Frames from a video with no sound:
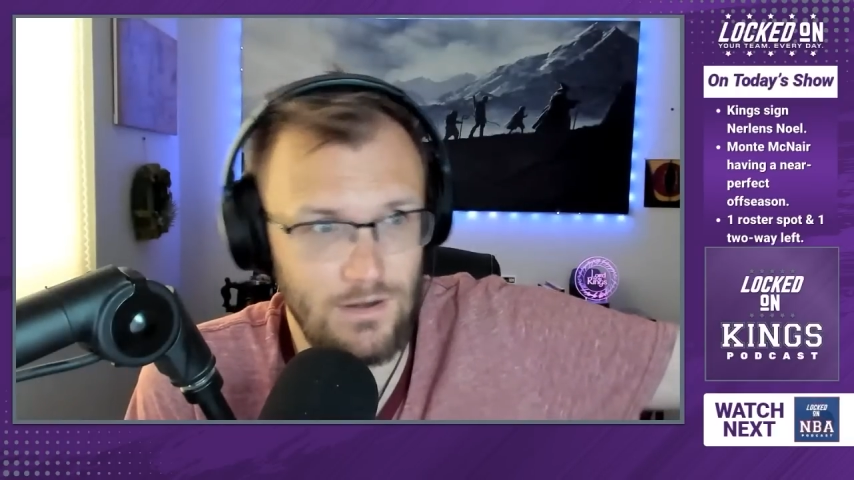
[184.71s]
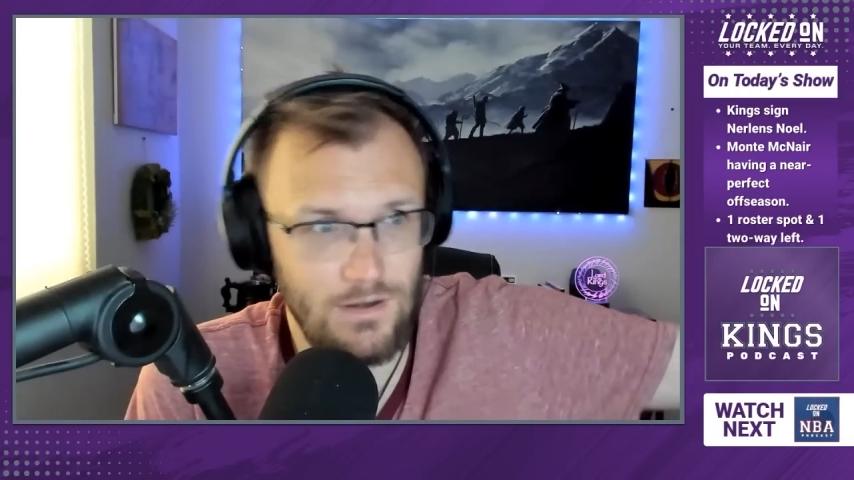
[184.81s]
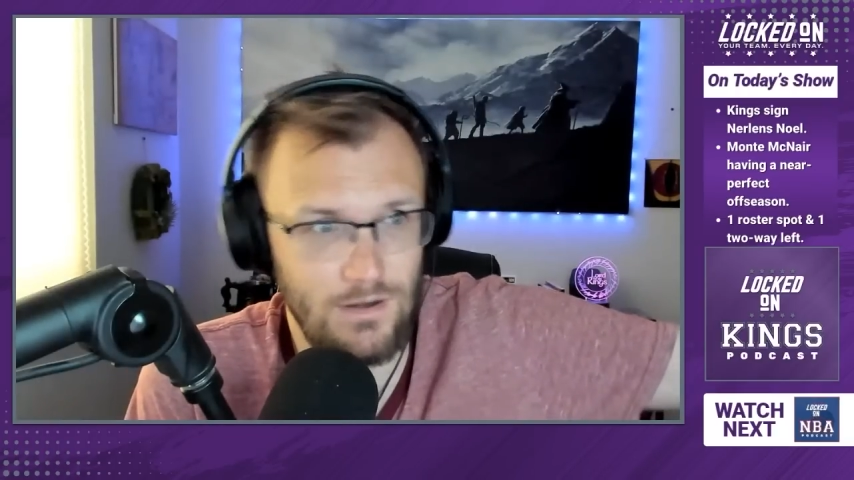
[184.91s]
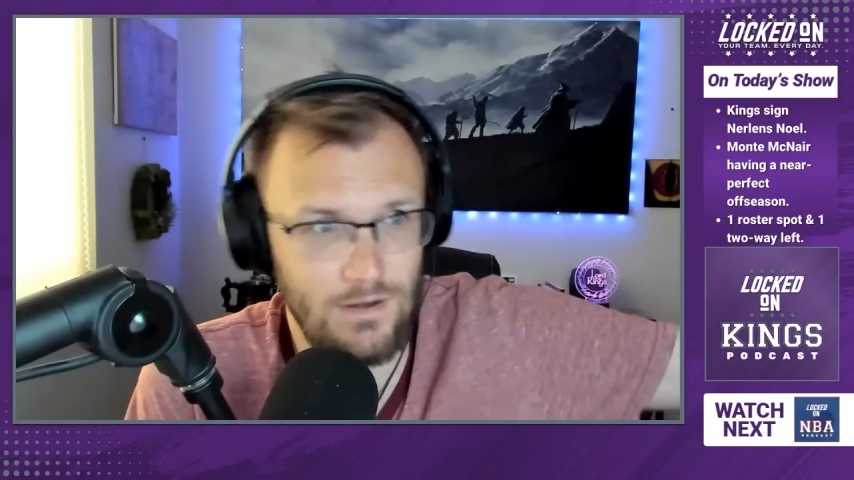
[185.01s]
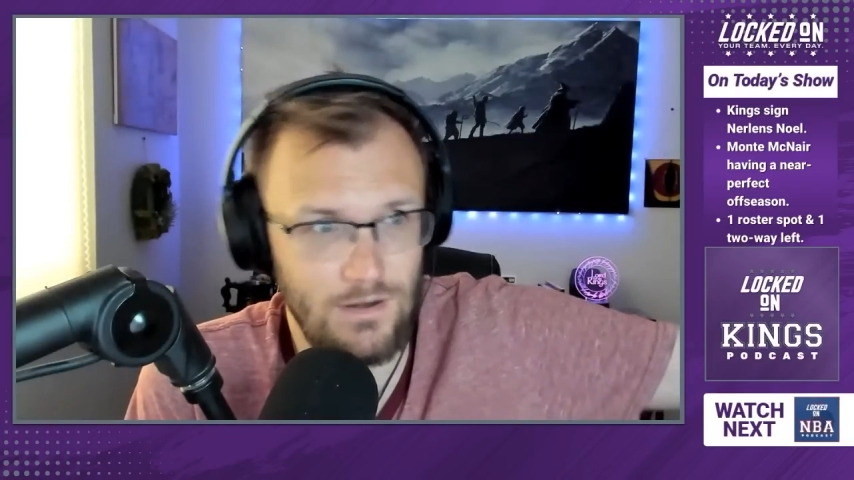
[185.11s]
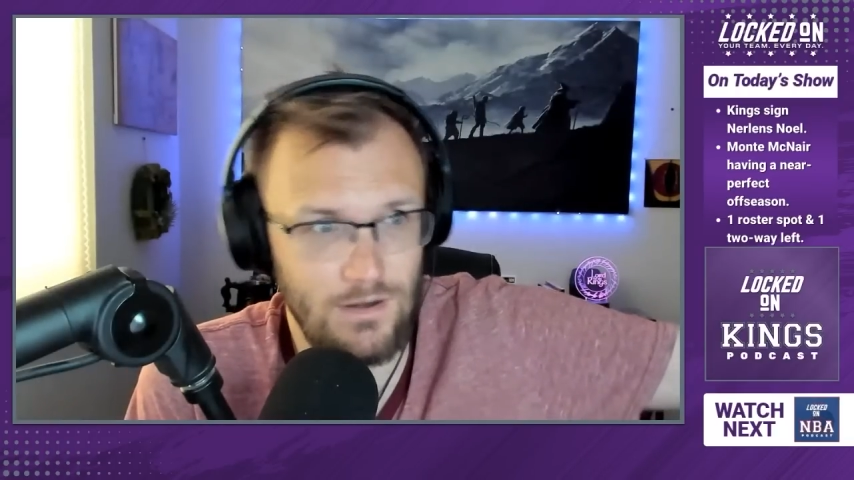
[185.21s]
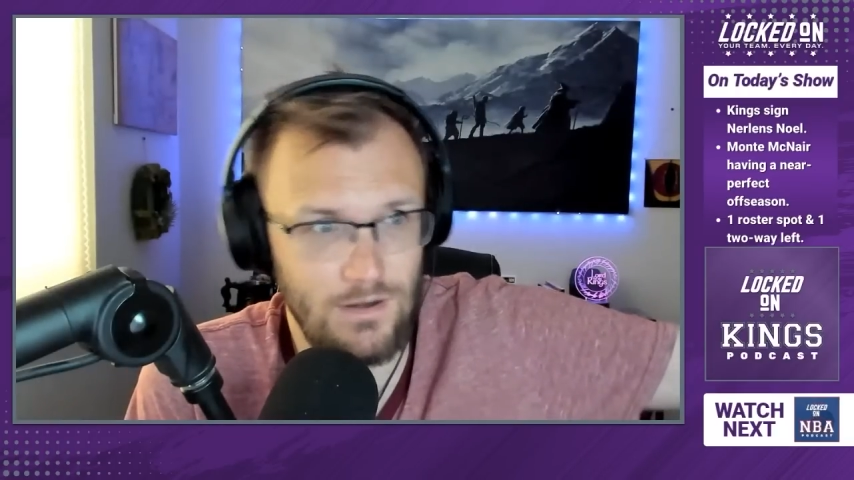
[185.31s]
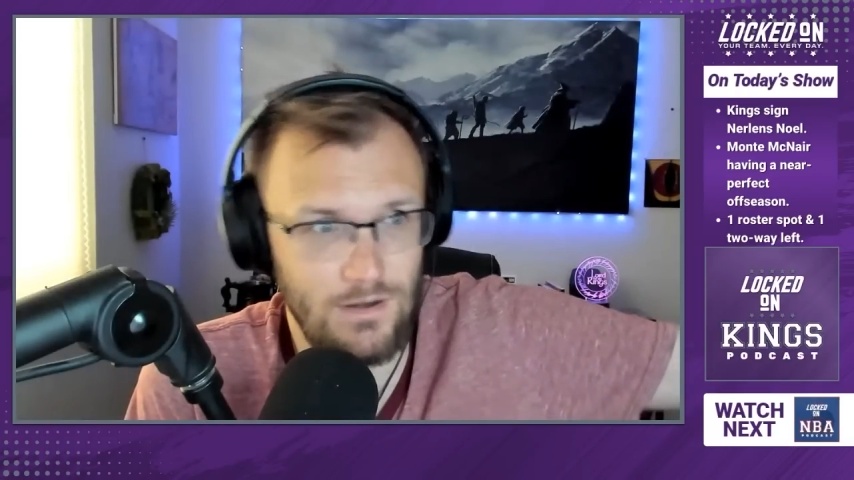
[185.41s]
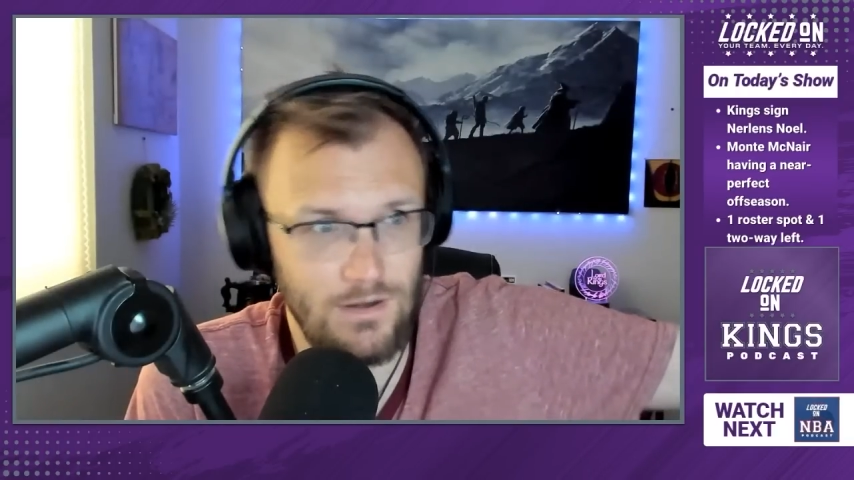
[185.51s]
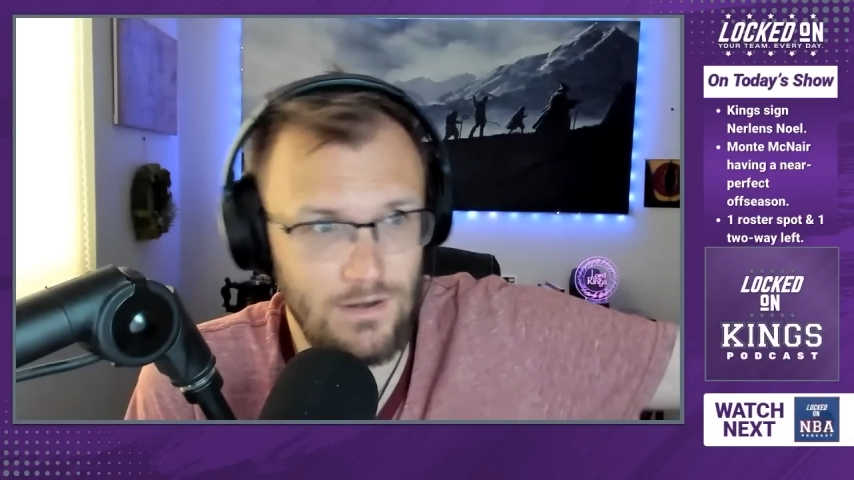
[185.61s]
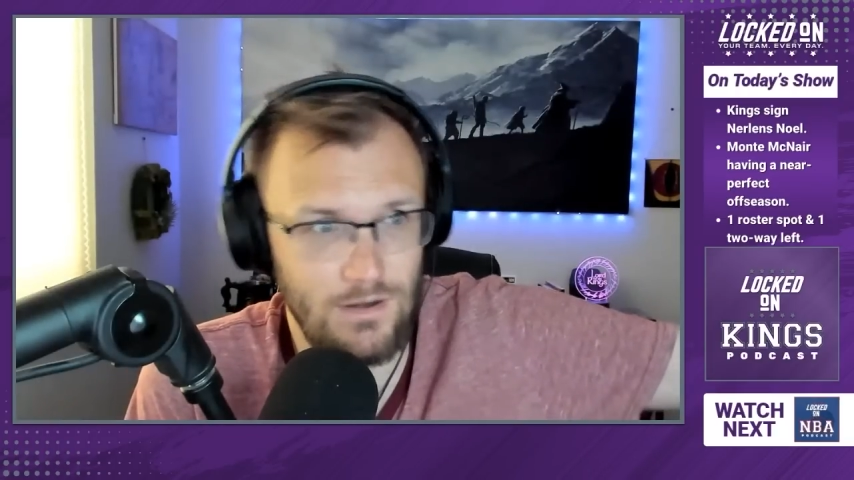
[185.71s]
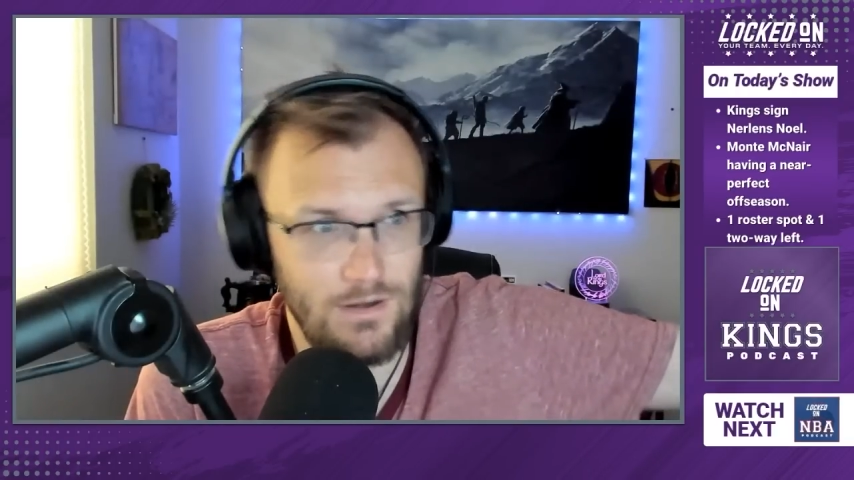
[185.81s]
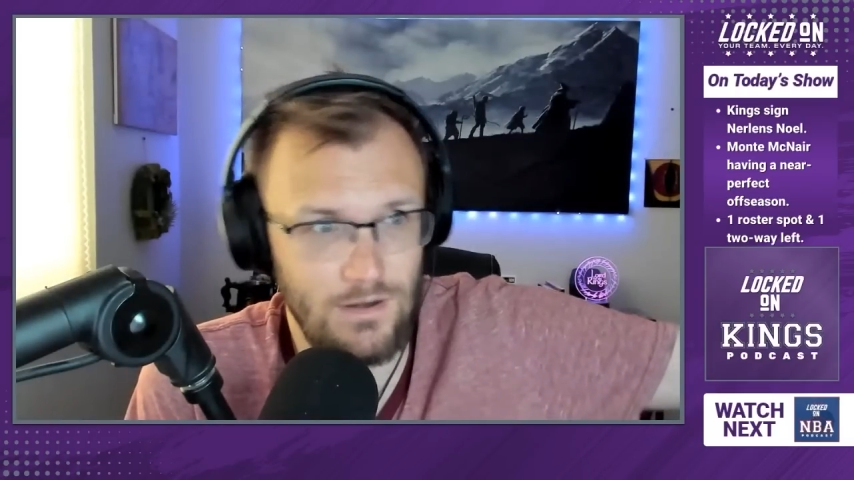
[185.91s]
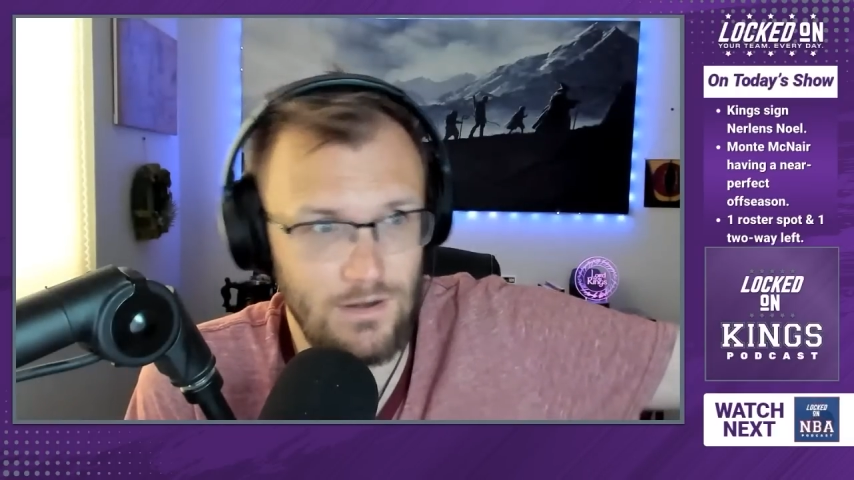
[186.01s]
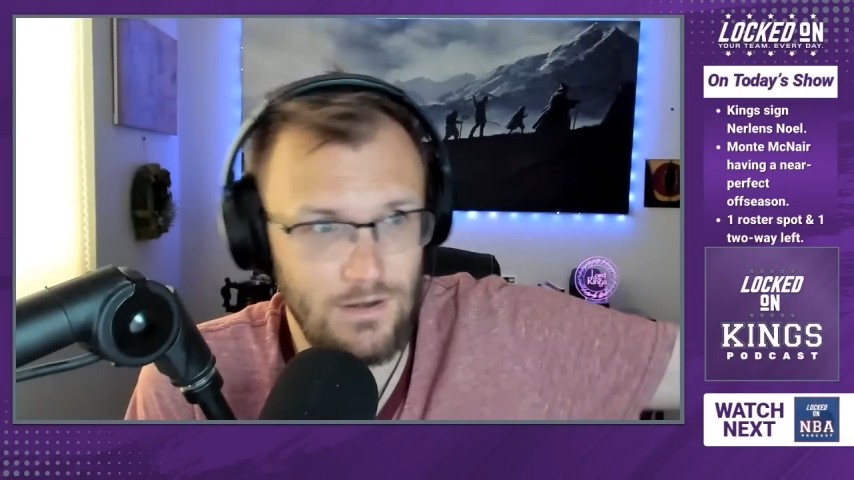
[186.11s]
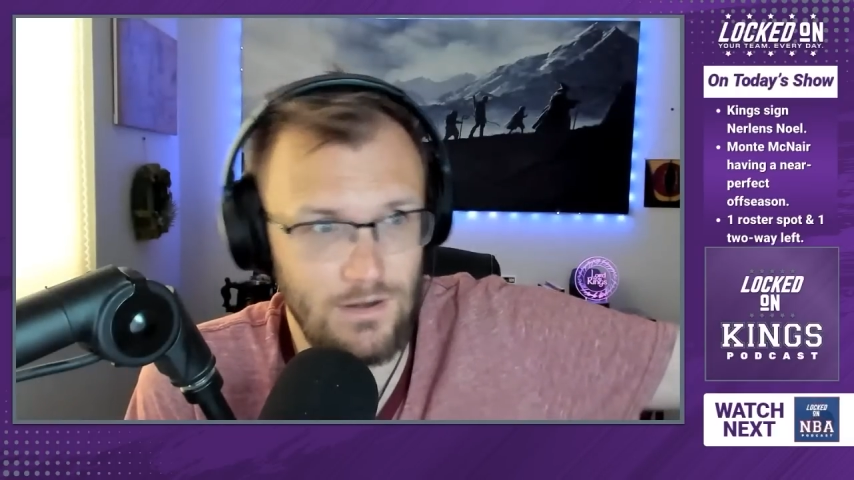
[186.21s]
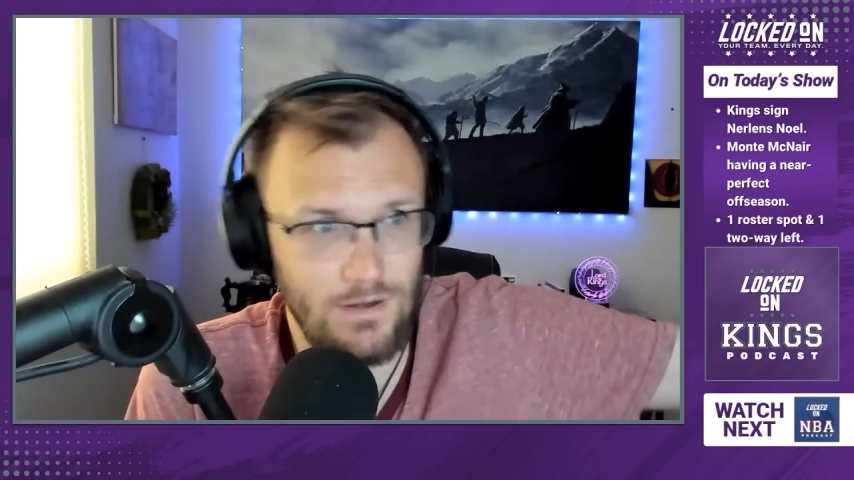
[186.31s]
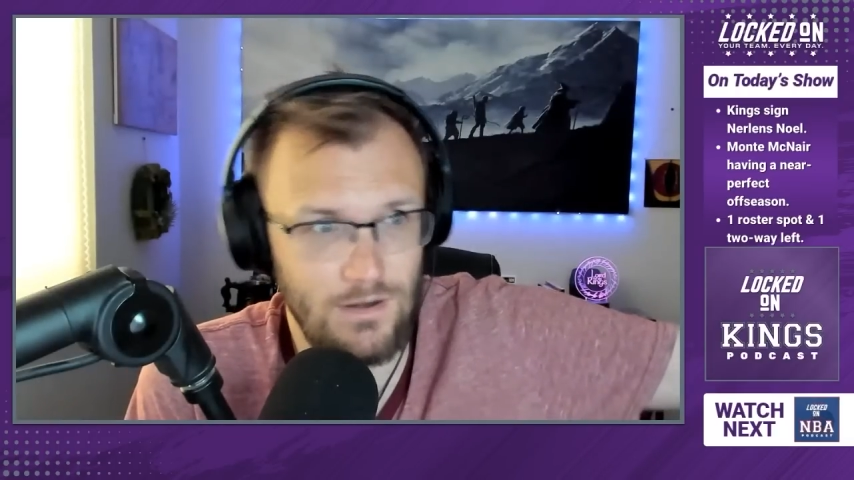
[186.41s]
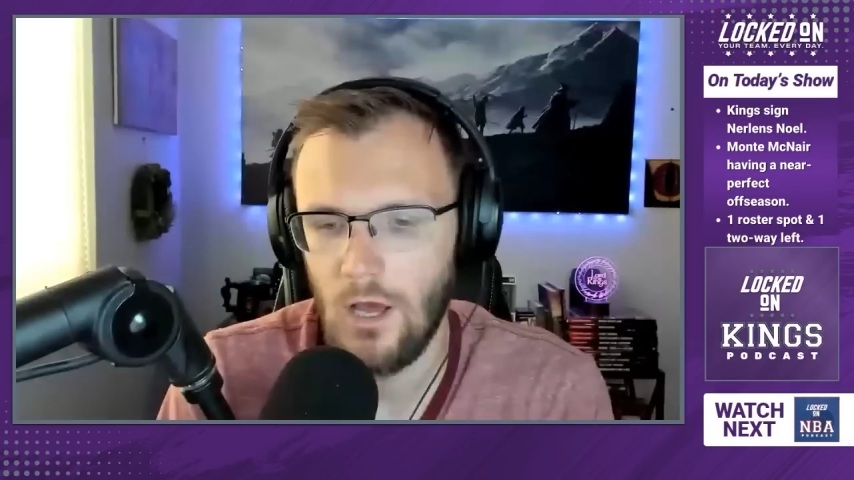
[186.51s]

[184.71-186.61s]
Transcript: He thinks it's kind of an overblown or